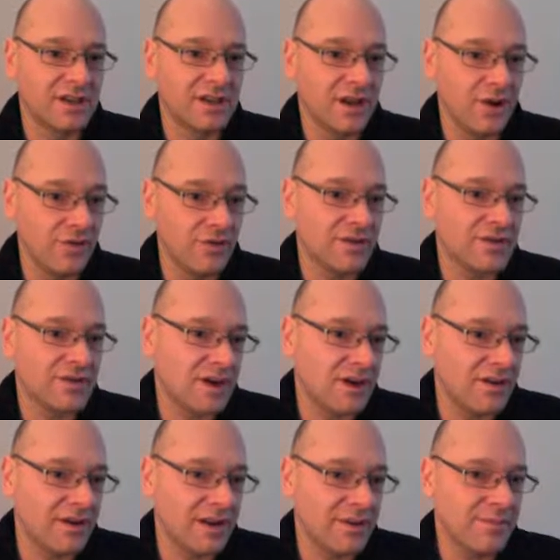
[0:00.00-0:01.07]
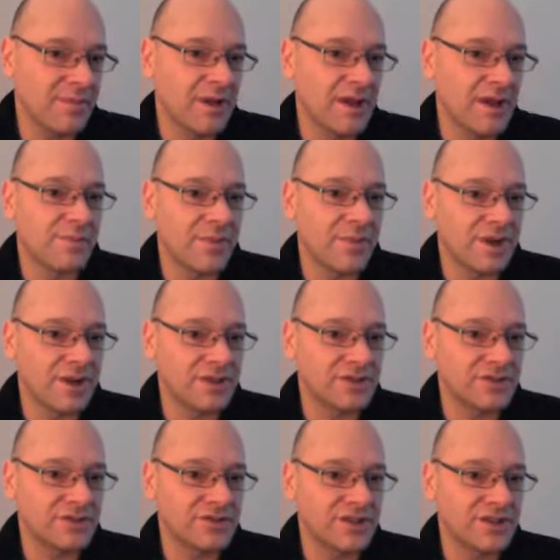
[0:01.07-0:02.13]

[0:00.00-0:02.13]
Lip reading: over time because